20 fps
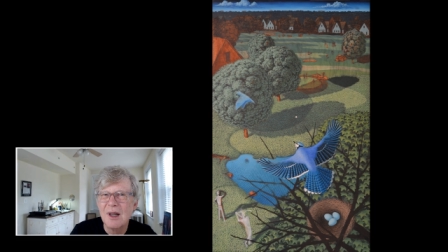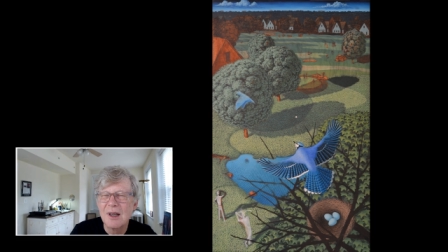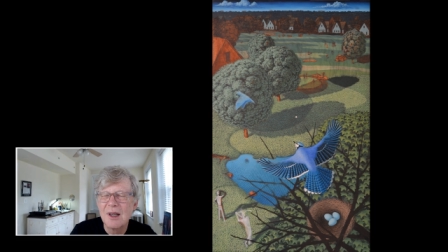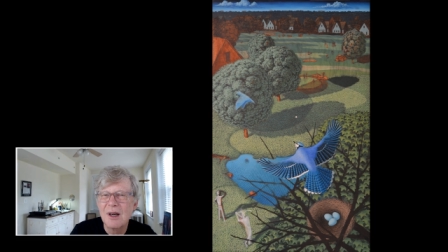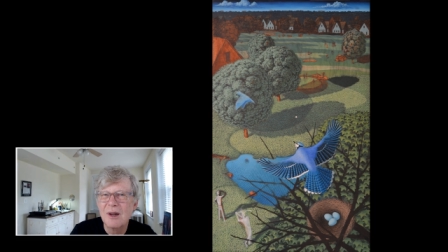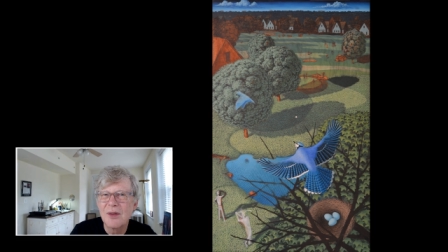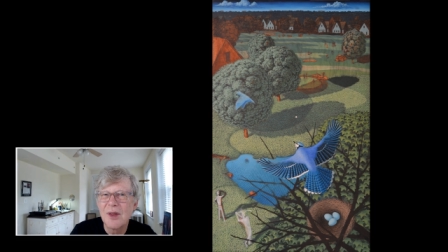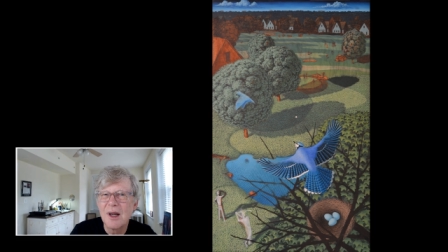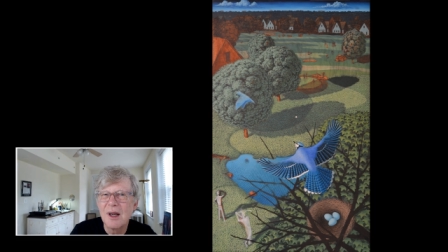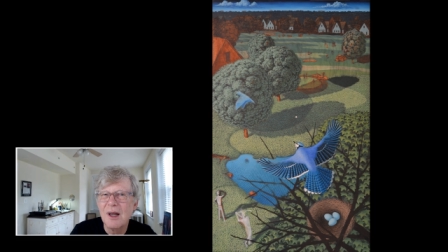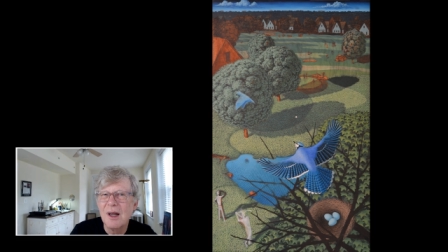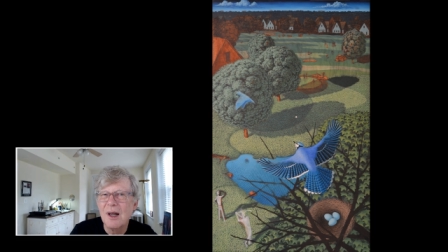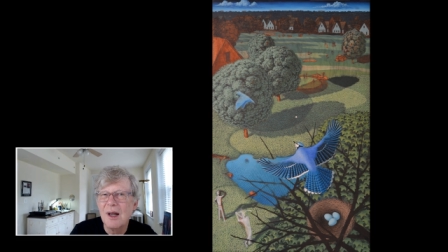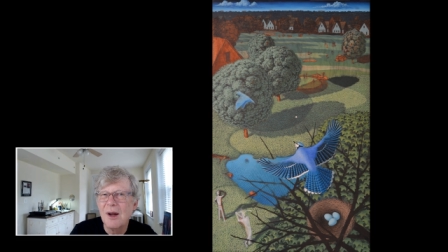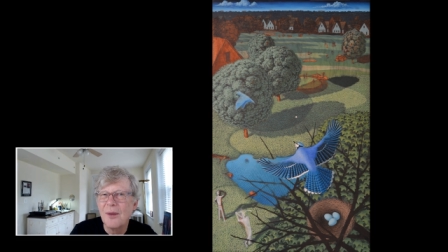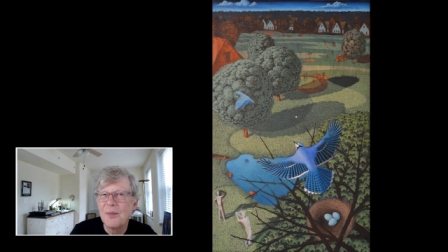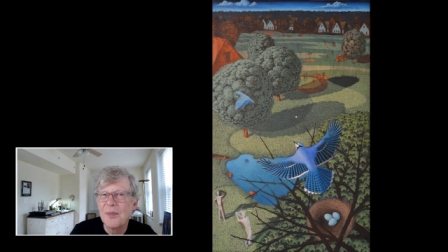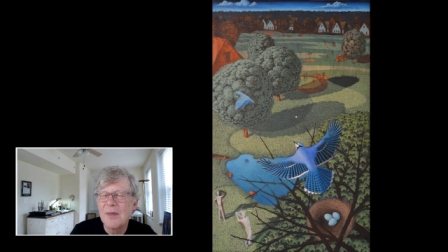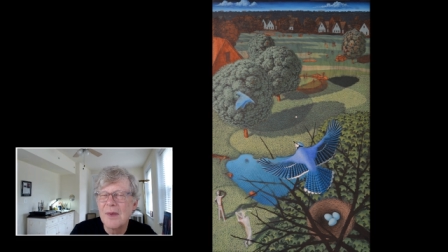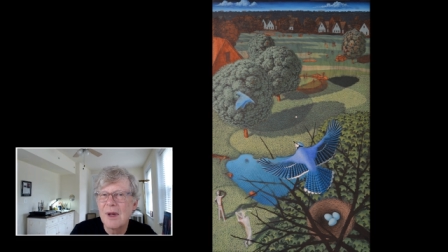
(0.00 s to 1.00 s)
You know, they,
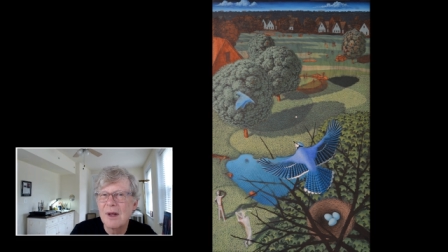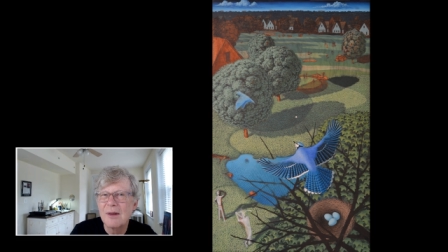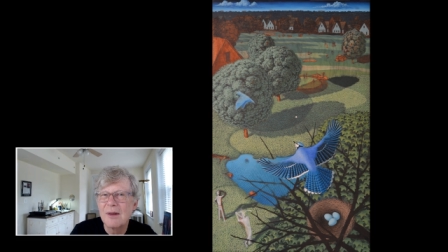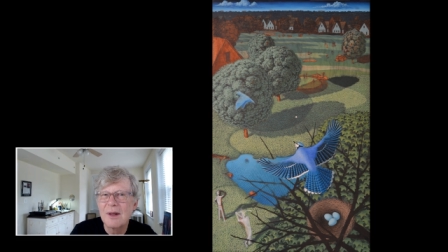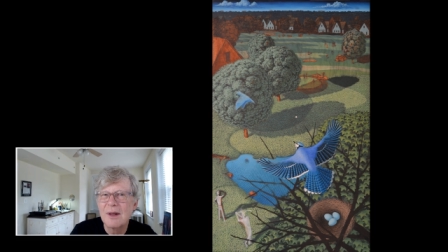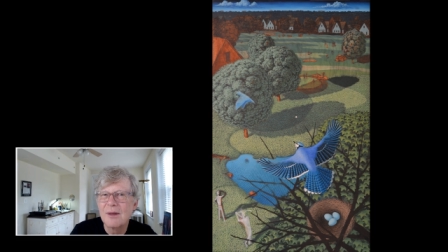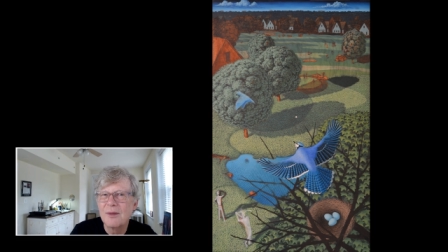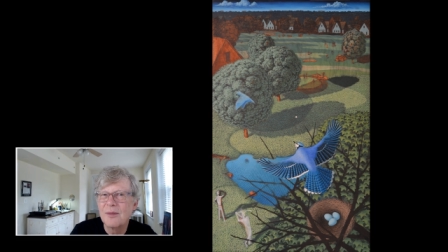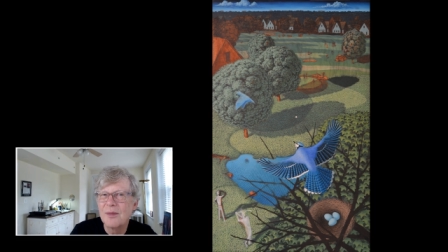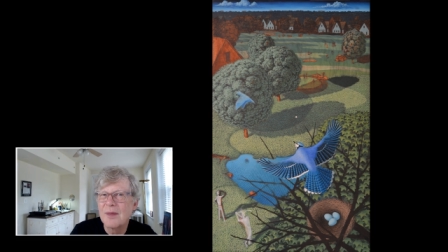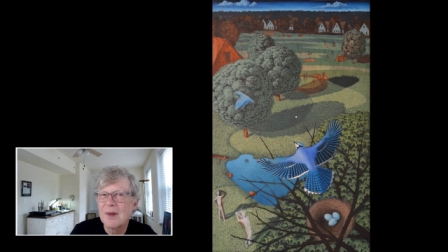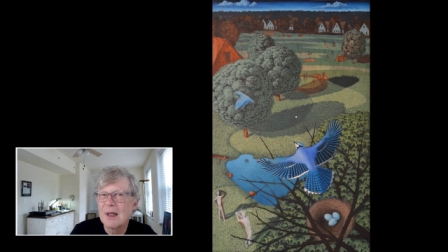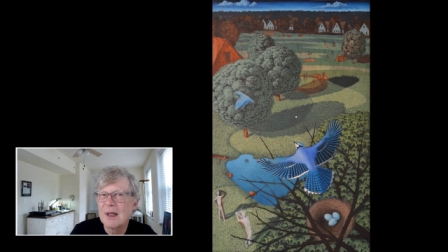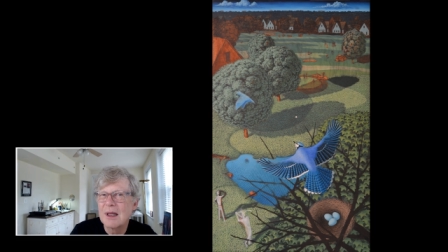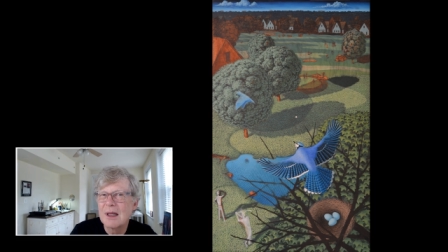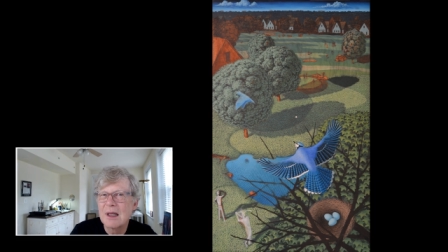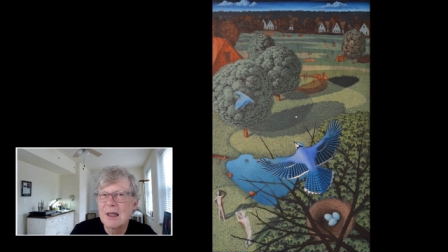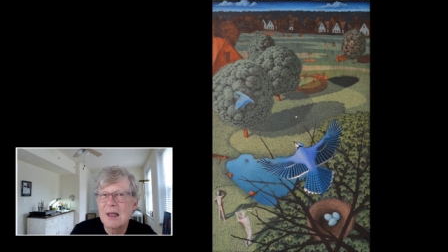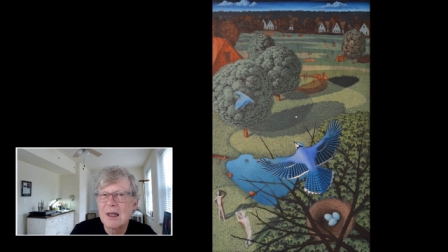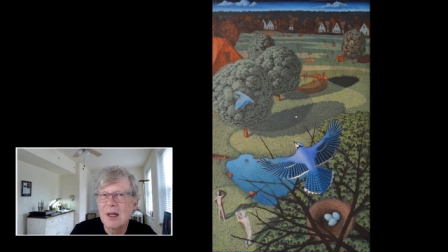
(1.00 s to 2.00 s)
uh,
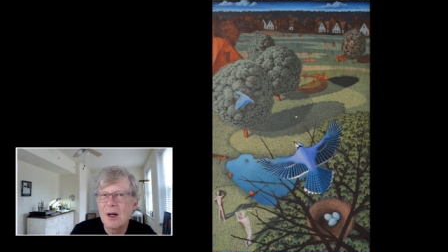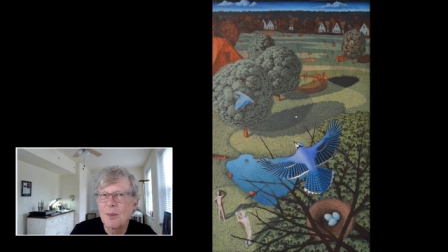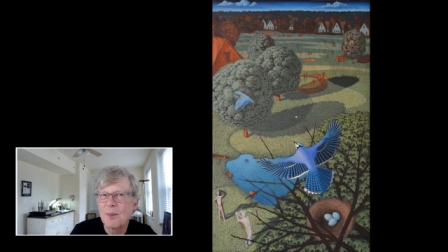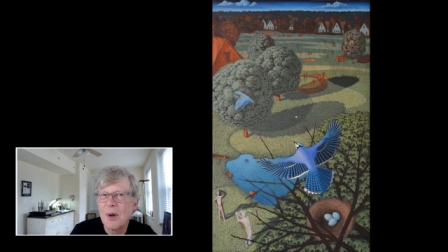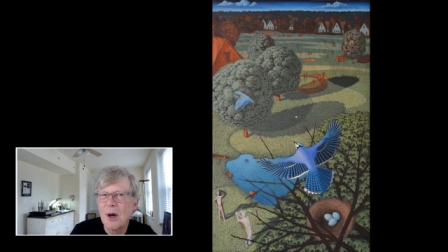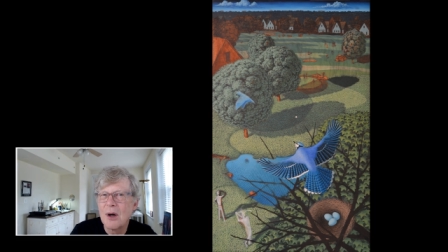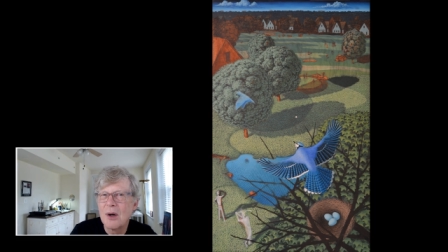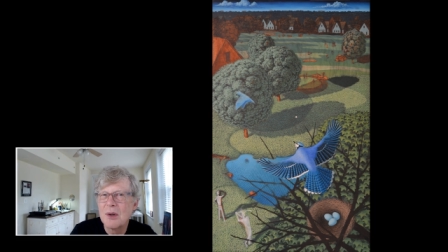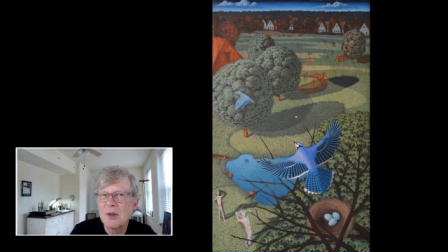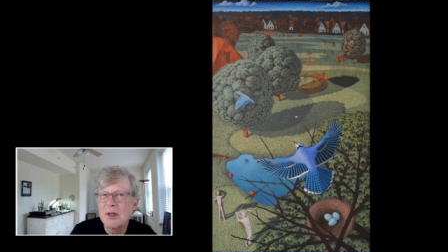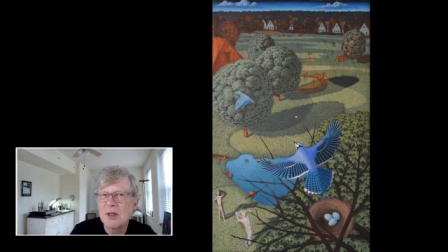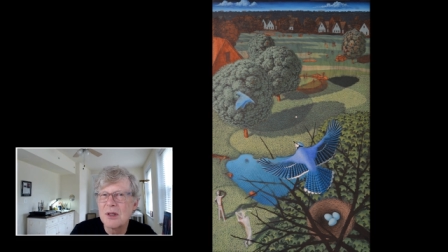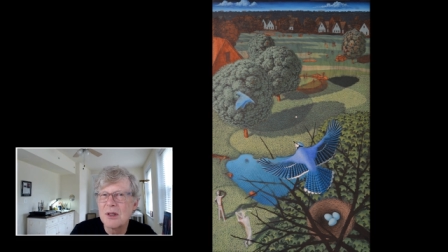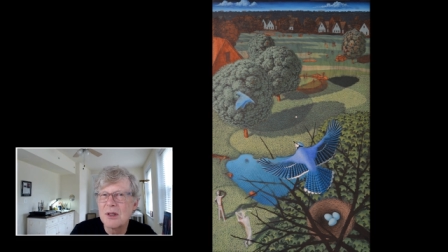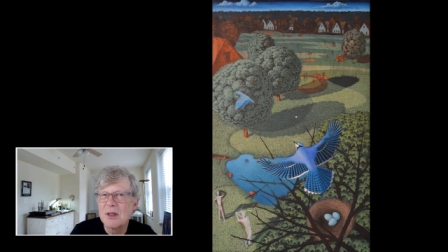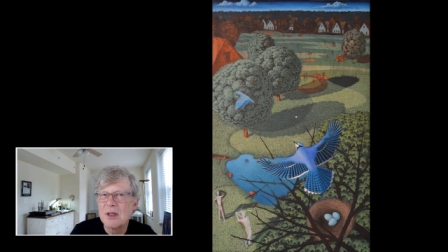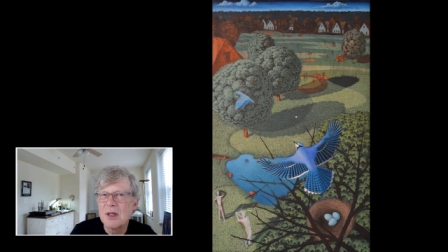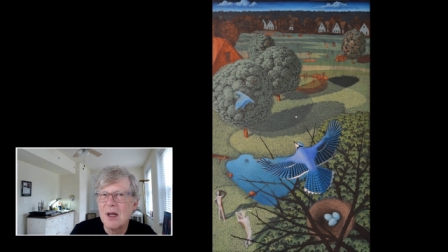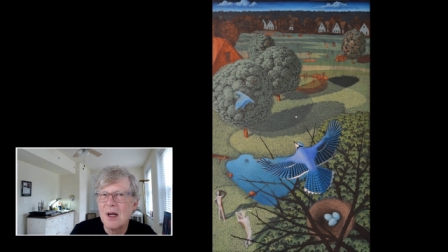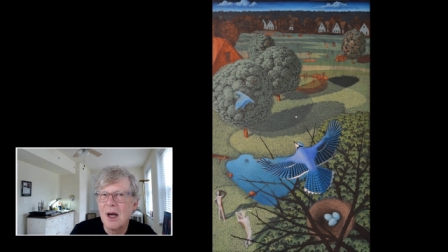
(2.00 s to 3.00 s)
their
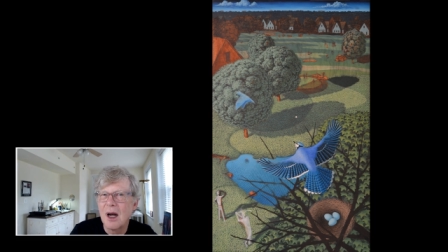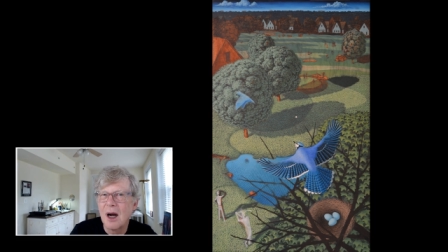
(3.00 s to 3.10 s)
poses